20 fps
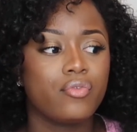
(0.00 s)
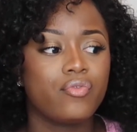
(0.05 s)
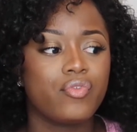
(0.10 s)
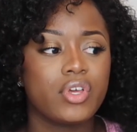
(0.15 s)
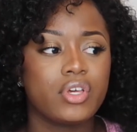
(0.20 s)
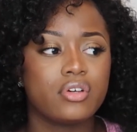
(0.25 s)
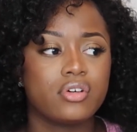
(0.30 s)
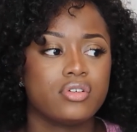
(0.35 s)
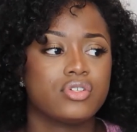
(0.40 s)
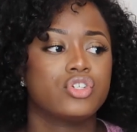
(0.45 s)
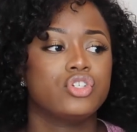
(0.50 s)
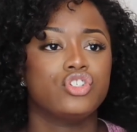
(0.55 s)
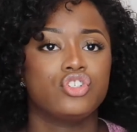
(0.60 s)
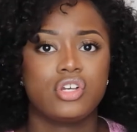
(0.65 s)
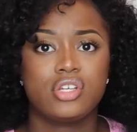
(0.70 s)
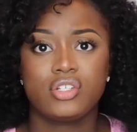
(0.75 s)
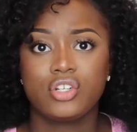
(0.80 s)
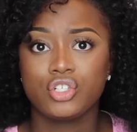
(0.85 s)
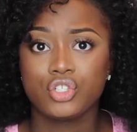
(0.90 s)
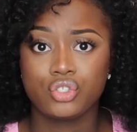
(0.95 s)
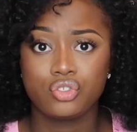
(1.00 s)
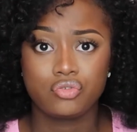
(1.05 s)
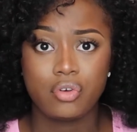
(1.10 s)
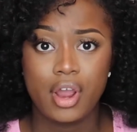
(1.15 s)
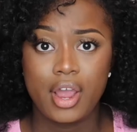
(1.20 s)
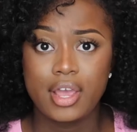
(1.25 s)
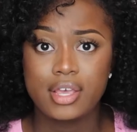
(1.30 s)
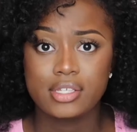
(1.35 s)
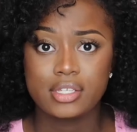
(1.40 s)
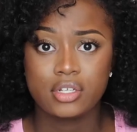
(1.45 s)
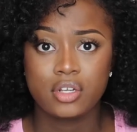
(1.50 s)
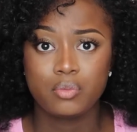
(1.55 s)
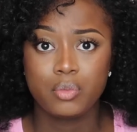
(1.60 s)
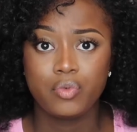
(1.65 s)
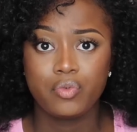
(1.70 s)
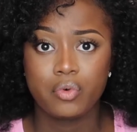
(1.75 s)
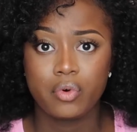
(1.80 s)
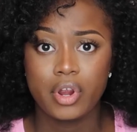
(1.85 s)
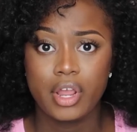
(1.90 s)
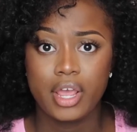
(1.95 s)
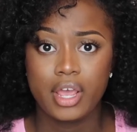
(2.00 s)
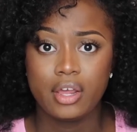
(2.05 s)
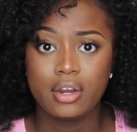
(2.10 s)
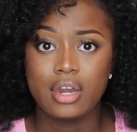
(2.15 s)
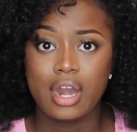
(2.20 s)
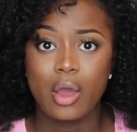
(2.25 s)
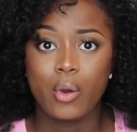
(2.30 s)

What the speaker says: feels just as dry as it did beforehand.